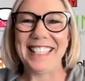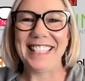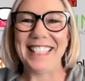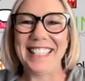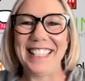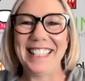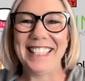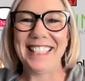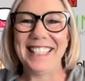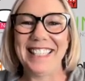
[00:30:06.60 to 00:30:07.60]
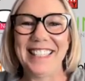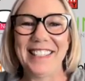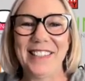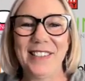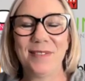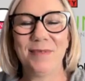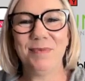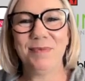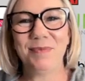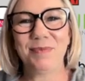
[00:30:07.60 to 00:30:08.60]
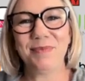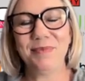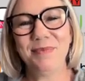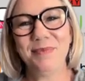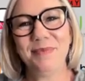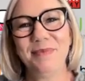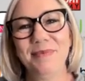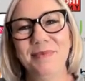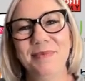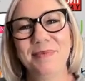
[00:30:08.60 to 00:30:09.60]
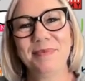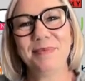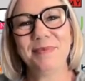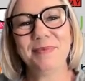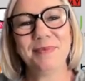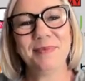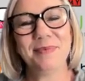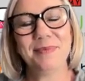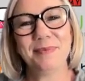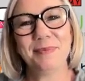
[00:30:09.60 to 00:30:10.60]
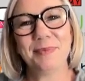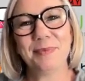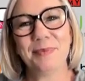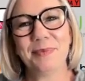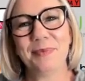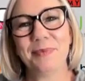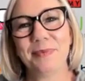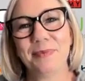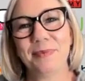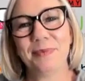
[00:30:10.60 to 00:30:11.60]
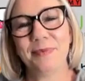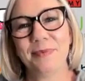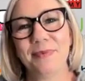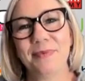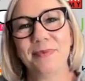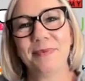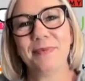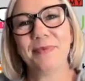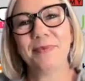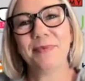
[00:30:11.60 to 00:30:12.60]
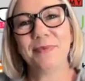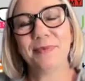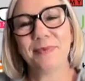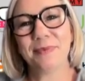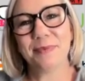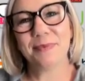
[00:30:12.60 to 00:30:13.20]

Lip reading: This person isn't speaking.